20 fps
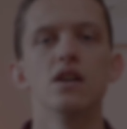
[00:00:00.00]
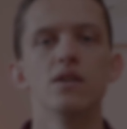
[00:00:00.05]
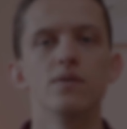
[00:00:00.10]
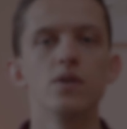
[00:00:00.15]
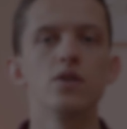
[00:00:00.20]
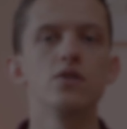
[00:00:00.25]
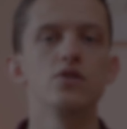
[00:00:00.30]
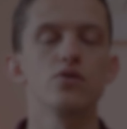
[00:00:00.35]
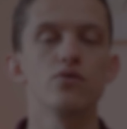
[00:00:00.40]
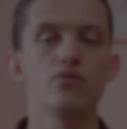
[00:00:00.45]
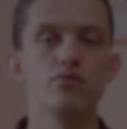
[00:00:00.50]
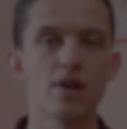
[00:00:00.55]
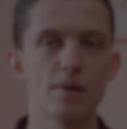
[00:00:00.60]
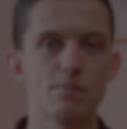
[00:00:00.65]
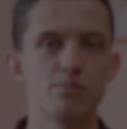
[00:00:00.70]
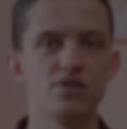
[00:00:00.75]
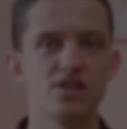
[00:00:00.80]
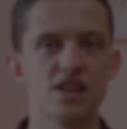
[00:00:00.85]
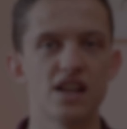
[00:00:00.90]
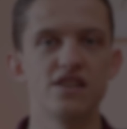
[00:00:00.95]
those
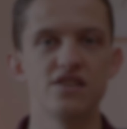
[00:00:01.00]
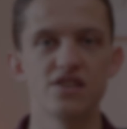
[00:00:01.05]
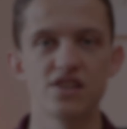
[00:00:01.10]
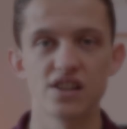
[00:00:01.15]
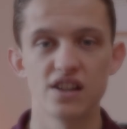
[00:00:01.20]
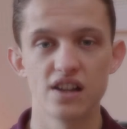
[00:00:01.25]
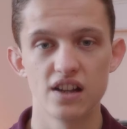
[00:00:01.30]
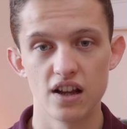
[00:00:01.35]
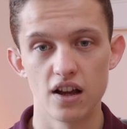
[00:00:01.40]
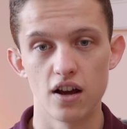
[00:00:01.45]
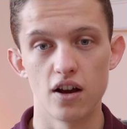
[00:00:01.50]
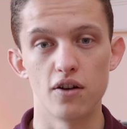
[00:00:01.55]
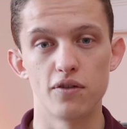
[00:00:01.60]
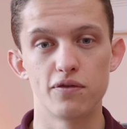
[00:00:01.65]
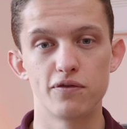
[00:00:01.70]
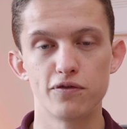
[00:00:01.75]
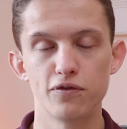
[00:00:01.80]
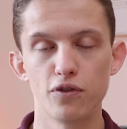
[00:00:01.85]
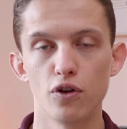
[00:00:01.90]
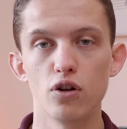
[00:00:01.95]
represent a
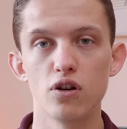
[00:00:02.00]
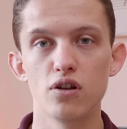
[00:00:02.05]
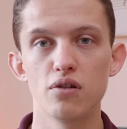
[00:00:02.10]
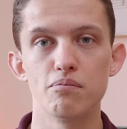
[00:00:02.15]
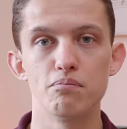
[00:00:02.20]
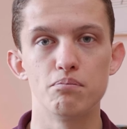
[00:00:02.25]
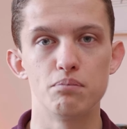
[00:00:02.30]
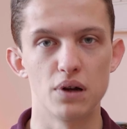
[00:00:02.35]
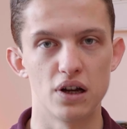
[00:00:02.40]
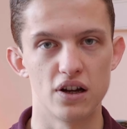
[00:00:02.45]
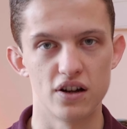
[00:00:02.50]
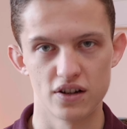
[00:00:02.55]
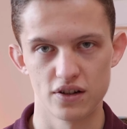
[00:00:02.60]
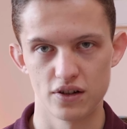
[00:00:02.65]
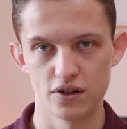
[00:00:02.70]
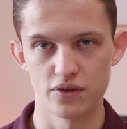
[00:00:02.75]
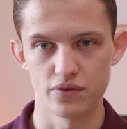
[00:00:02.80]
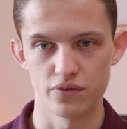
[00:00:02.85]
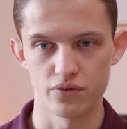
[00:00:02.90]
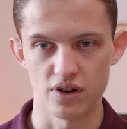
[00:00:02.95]
full bar
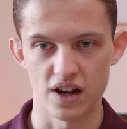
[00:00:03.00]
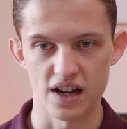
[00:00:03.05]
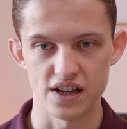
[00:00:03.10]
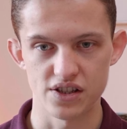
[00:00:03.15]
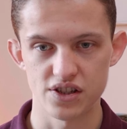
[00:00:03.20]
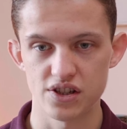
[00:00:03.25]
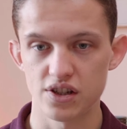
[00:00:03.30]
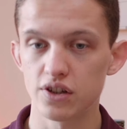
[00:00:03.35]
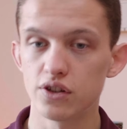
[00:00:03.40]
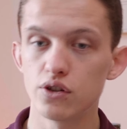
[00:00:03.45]
of rest.